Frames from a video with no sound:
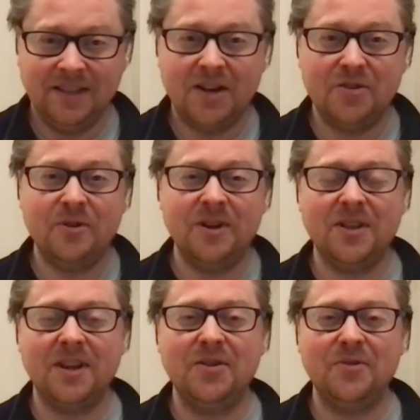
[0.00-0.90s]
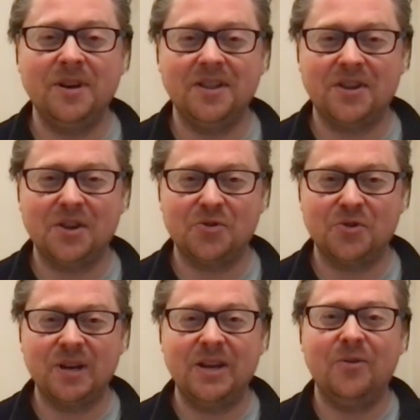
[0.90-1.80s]
and you're not you're in another
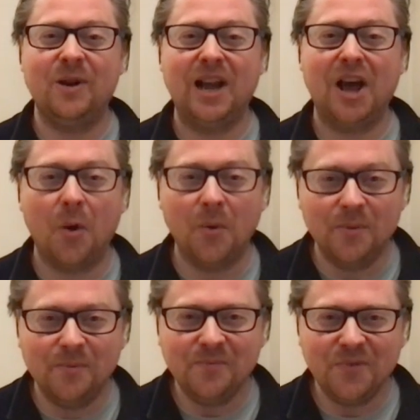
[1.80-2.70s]
country, you're alone,